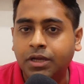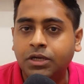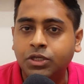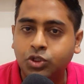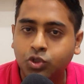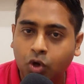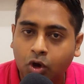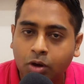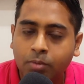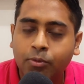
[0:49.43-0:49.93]
a
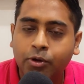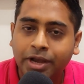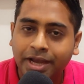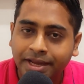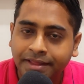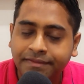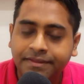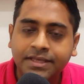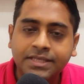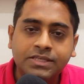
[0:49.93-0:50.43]
job or
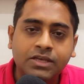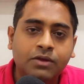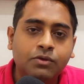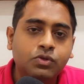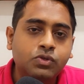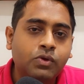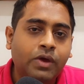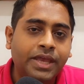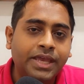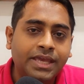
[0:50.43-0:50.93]
anything,
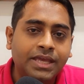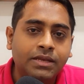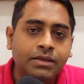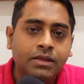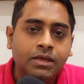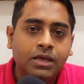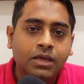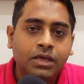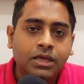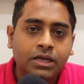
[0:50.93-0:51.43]
so I can